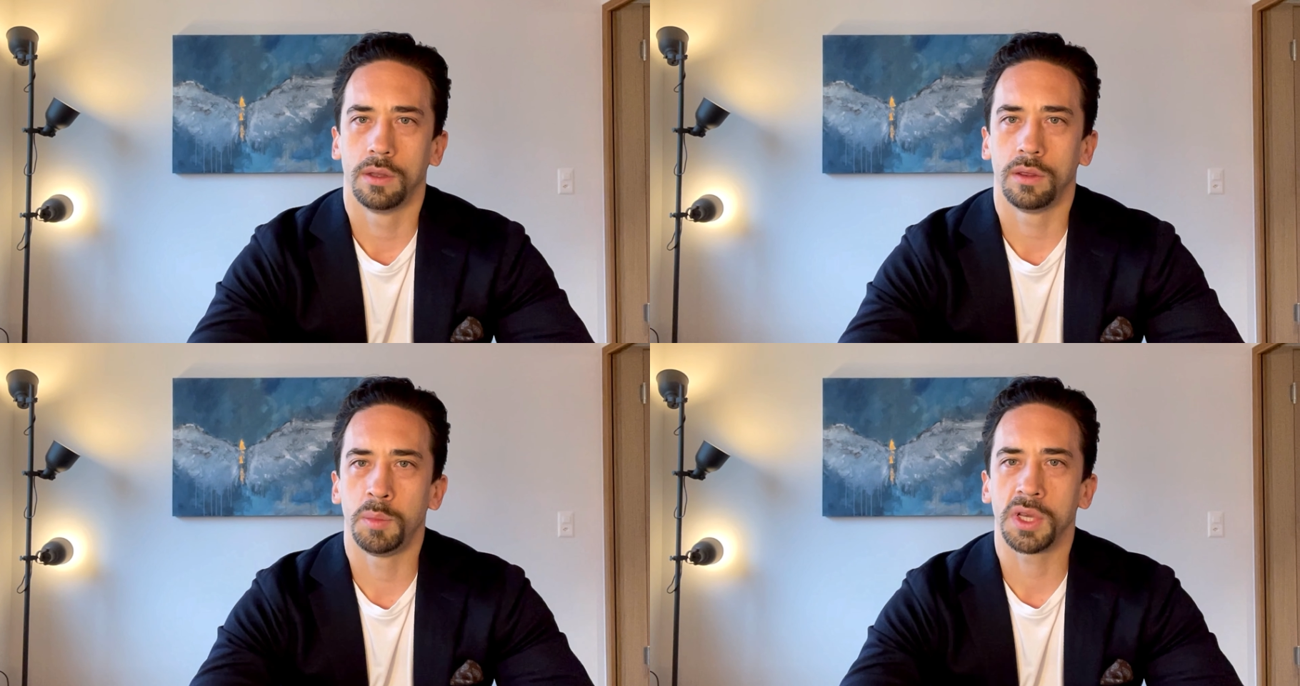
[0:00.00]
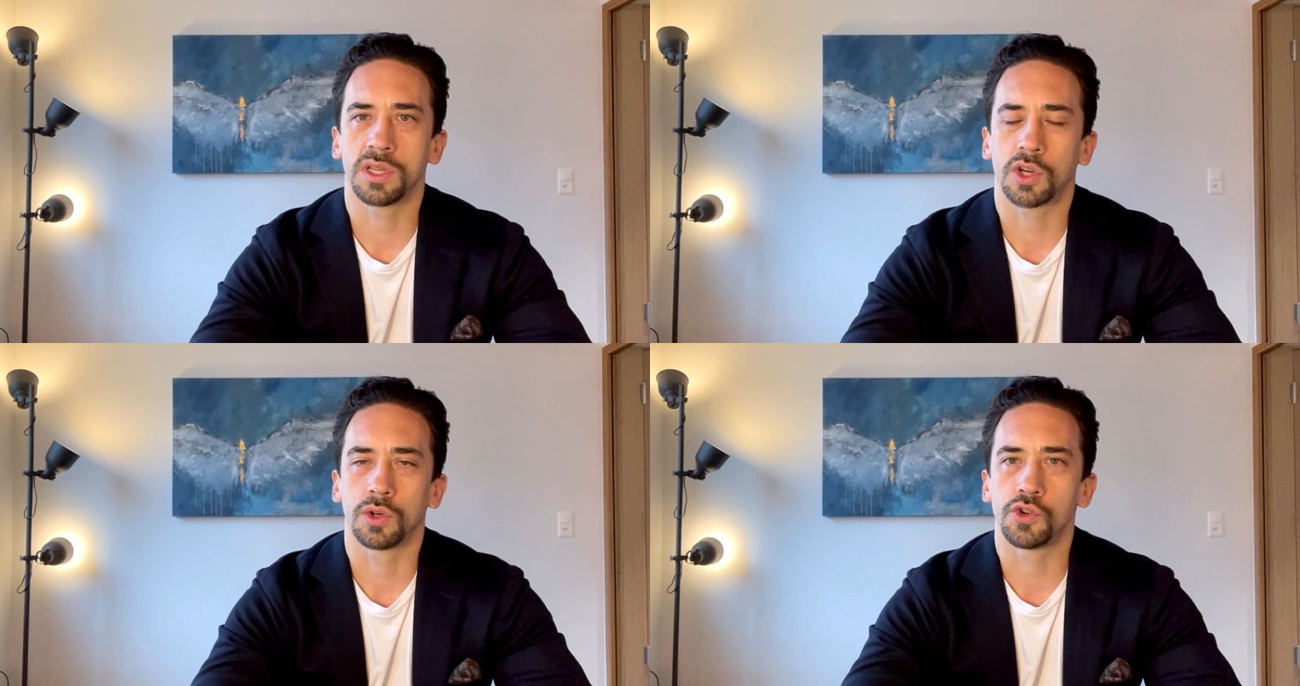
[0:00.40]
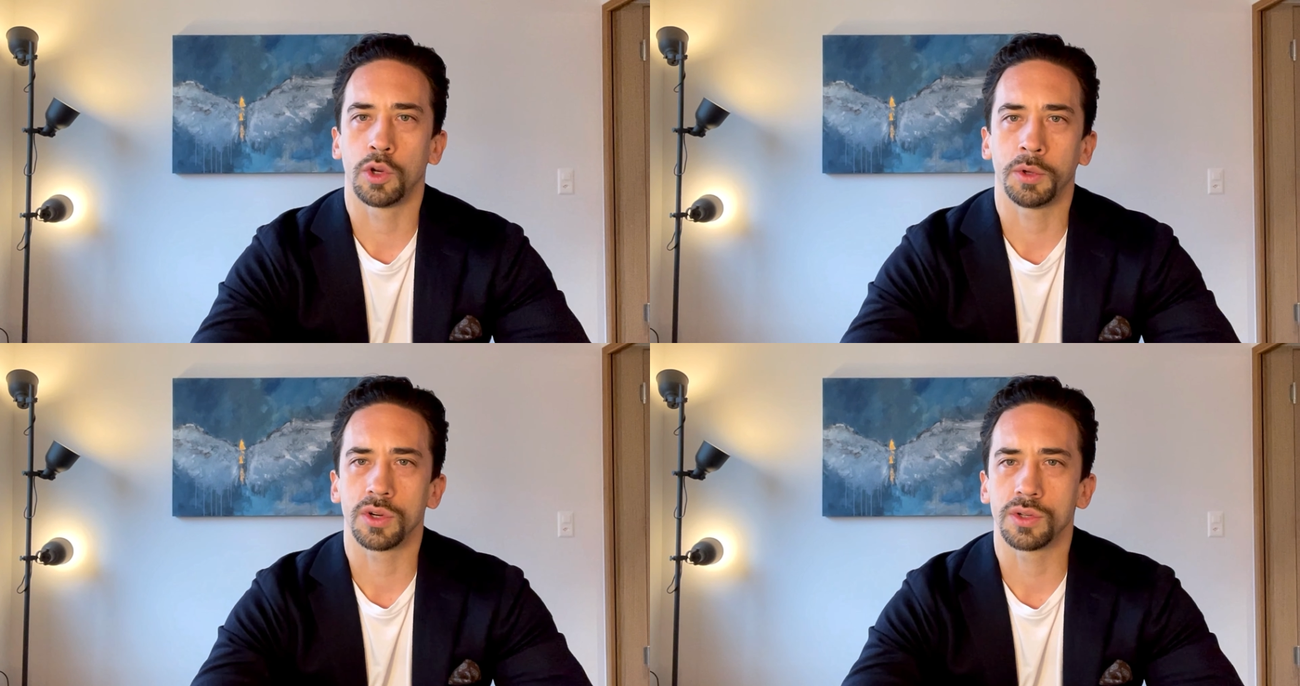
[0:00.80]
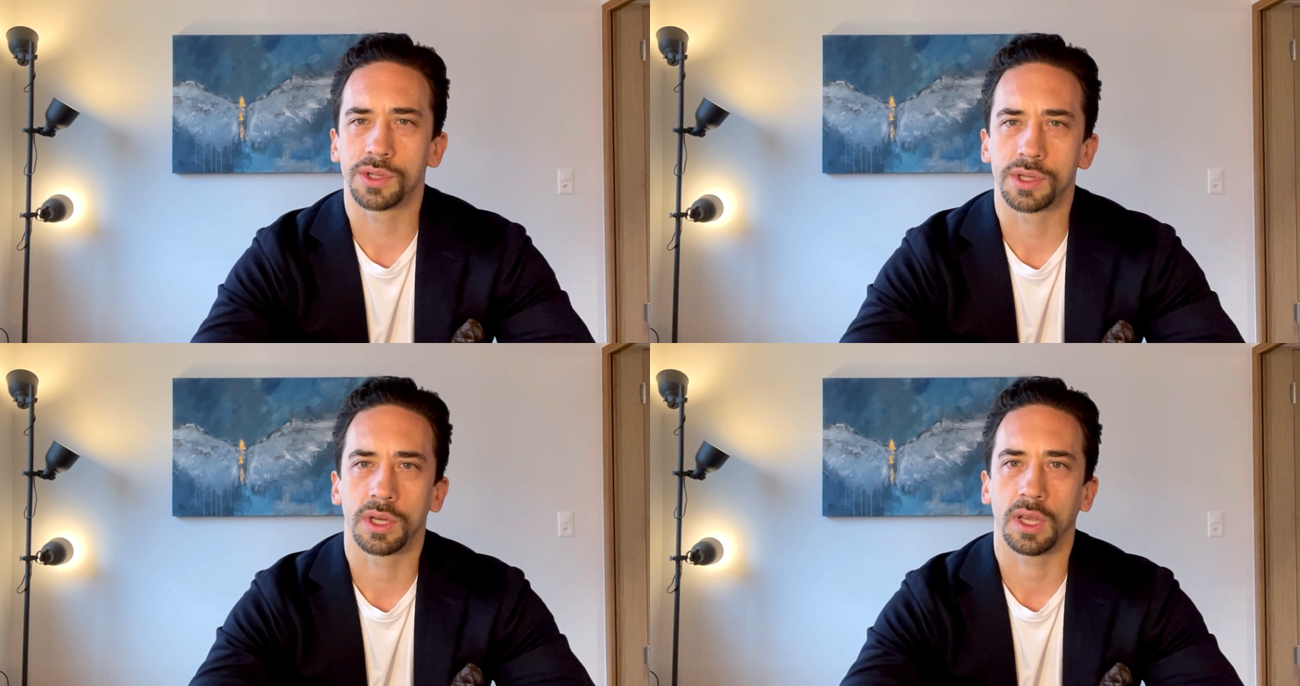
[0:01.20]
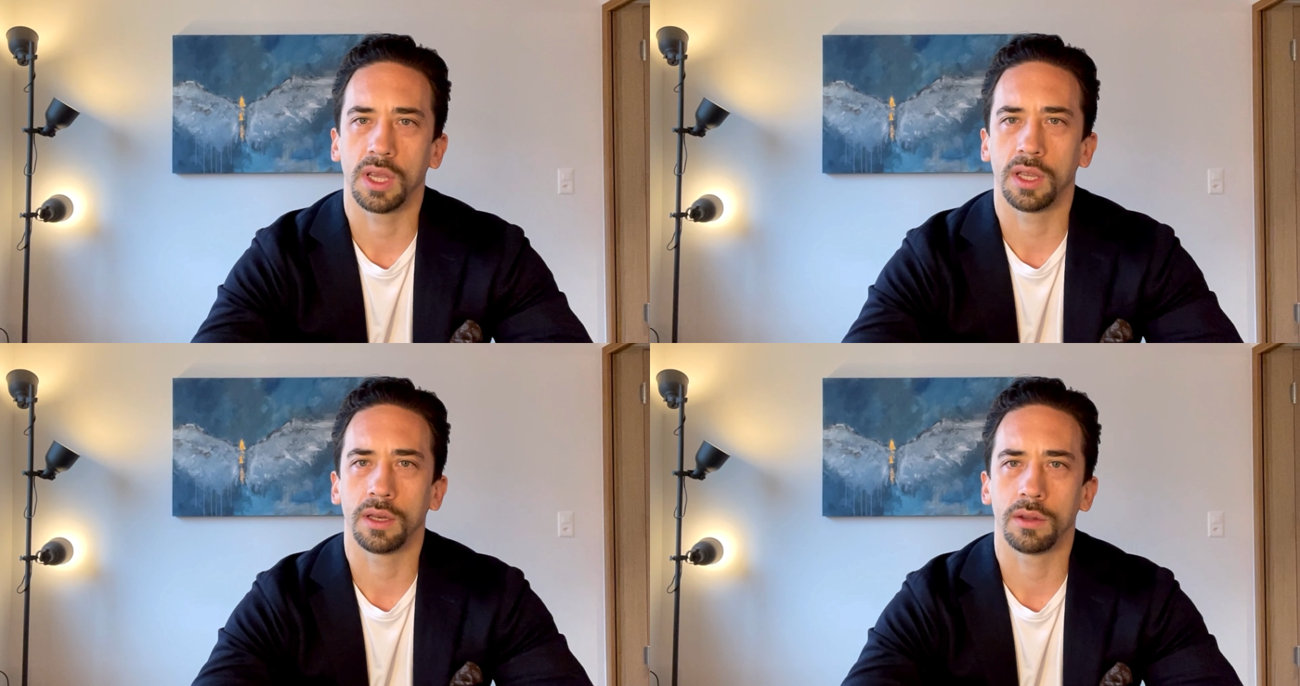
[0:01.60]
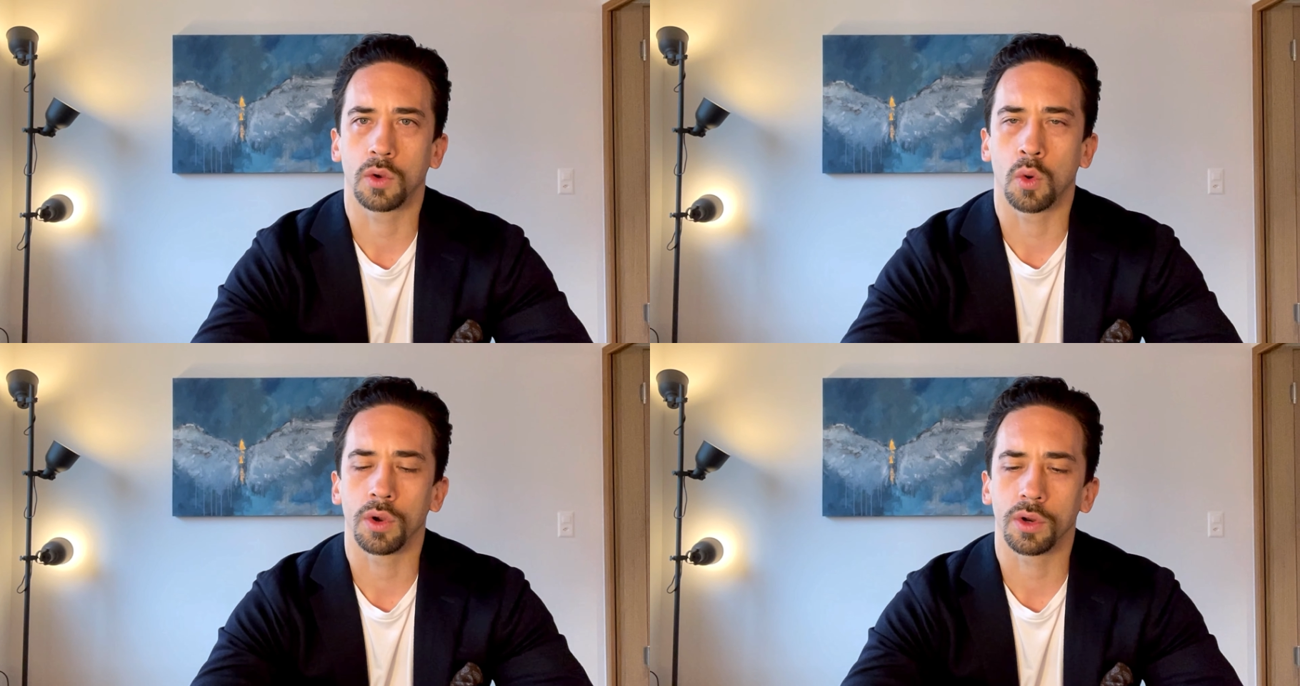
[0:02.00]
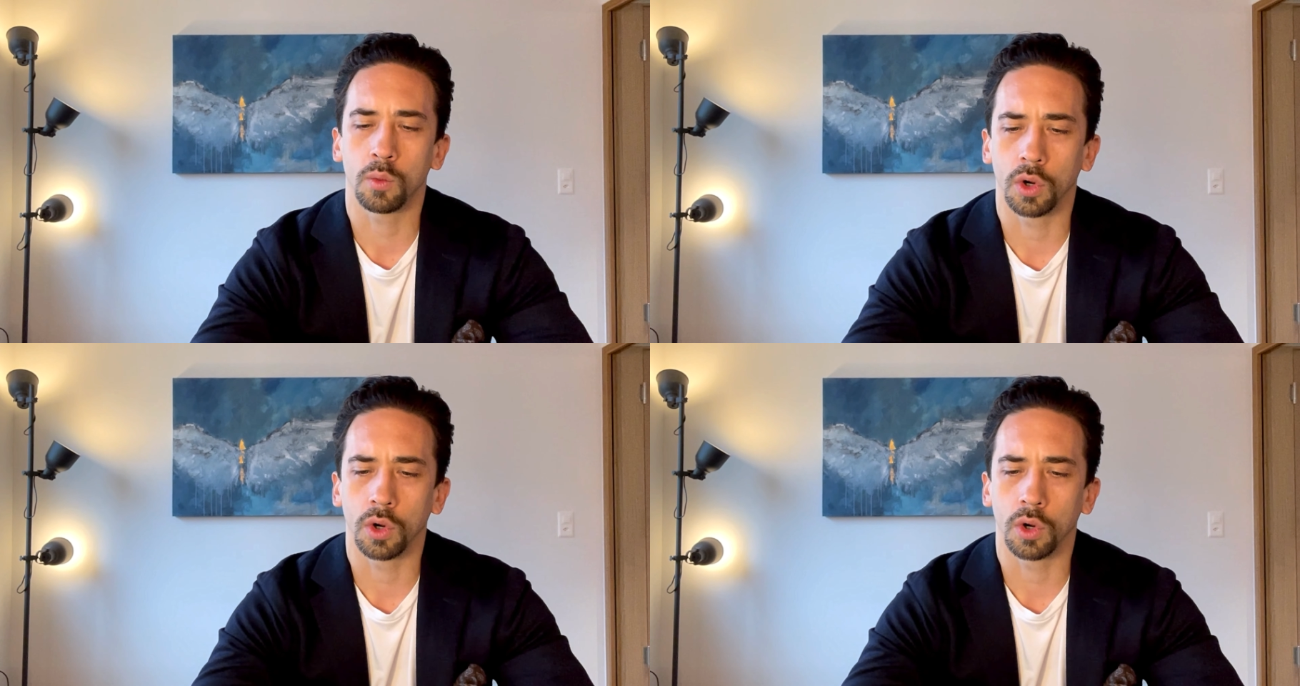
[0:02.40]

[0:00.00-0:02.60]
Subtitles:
The biggest contributors in the quarter